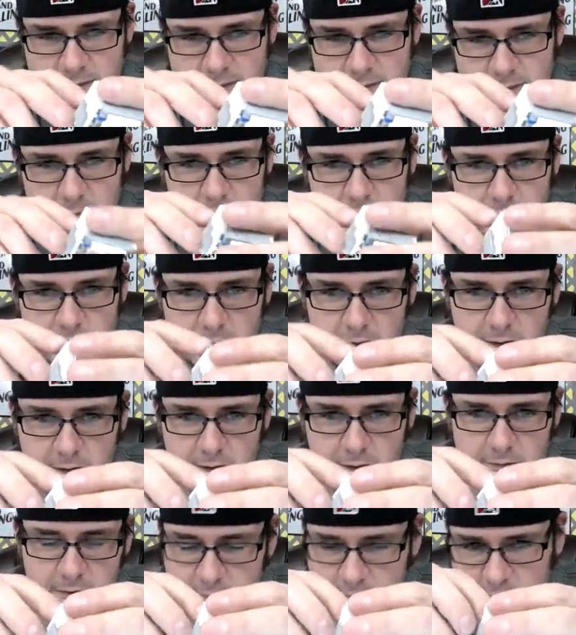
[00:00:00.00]
that's what Darth
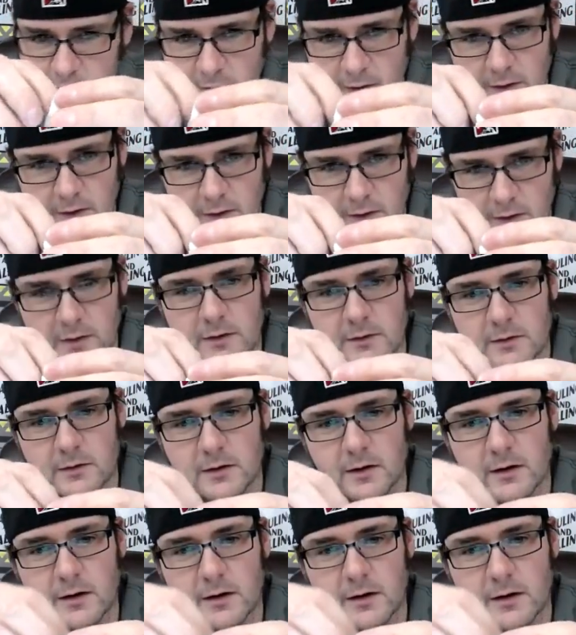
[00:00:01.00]
Hall does.
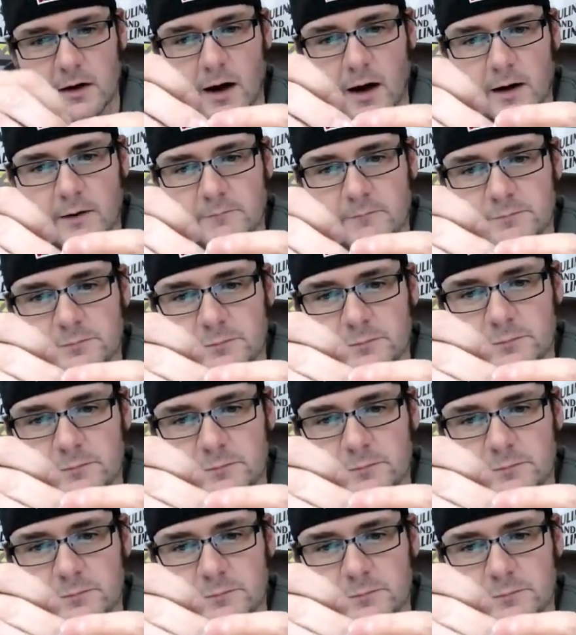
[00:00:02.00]
Uh,